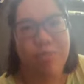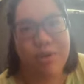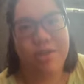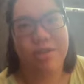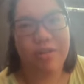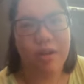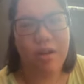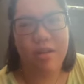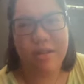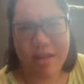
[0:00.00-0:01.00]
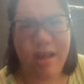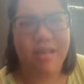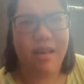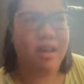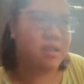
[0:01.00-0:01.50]
Bush
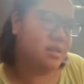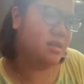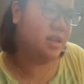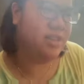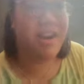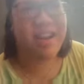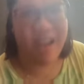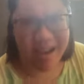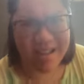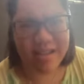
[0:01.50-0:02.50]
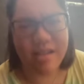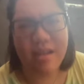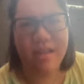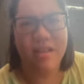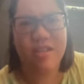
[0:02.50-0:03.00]
said that Iraq had.
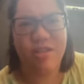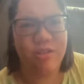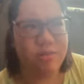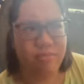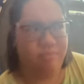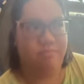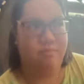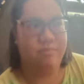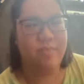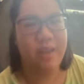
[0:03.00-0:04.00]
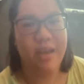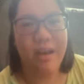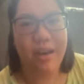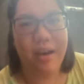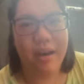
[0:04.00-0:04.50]
So
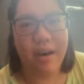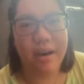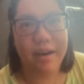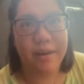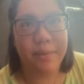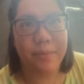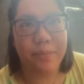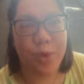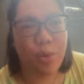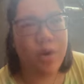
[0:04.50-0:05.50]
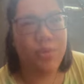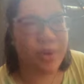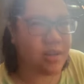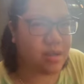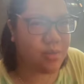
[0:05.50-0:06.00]
no one
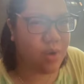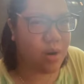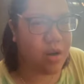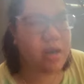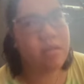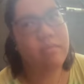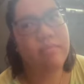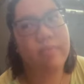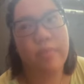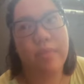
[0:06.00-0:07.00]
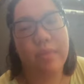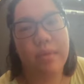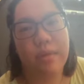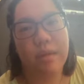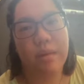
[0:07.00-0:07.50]
wins in war.
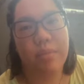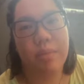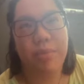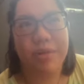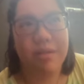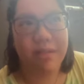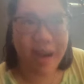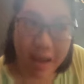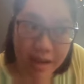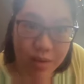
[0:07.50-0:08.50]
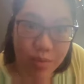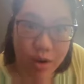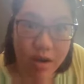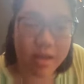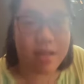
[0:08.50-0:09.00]
People die in
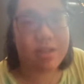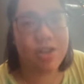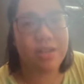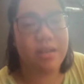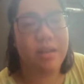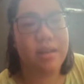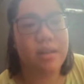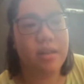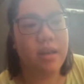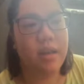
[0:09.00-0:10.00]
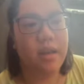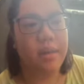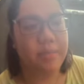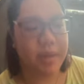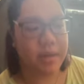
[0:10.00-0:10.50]
war. That's just it.
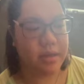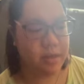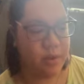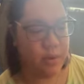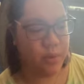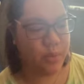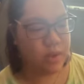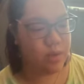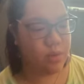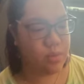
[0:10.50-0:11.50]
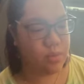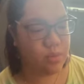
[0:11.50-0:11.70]
But I don't